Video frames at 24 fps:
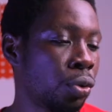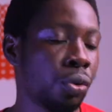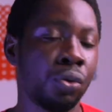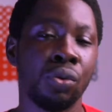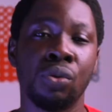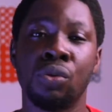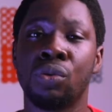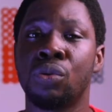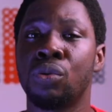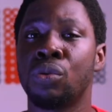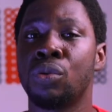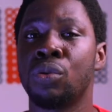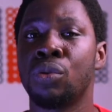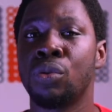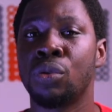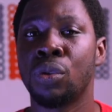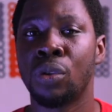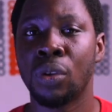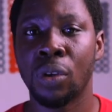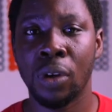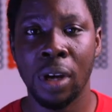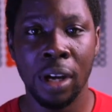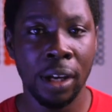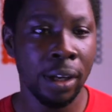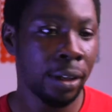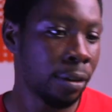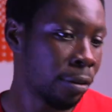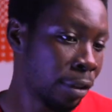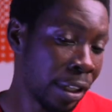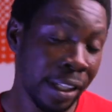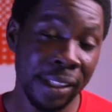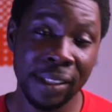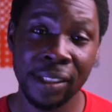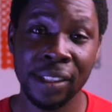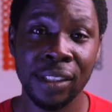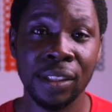to
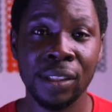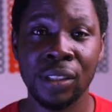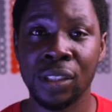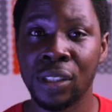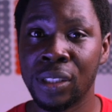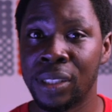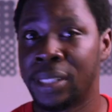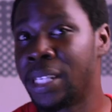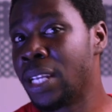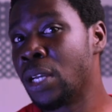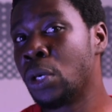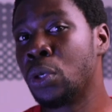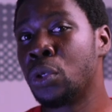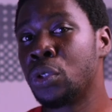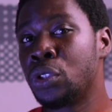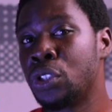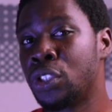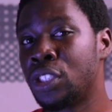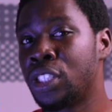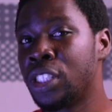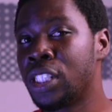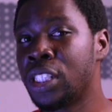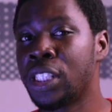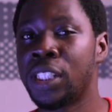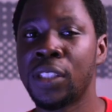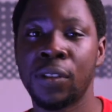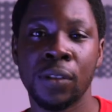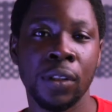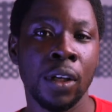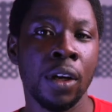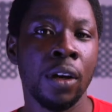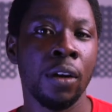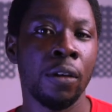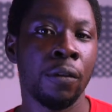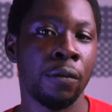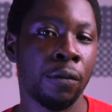raising the day-old chicks,
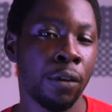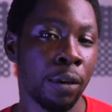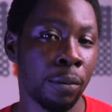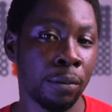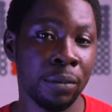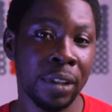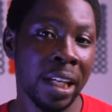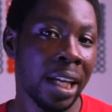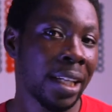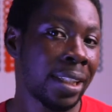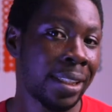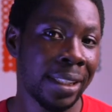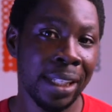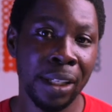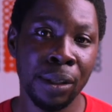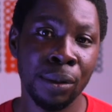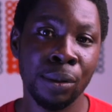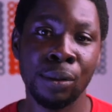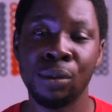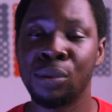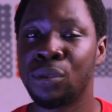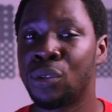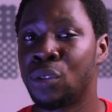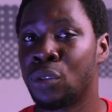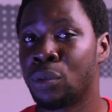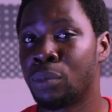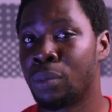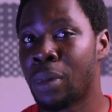from that day-old to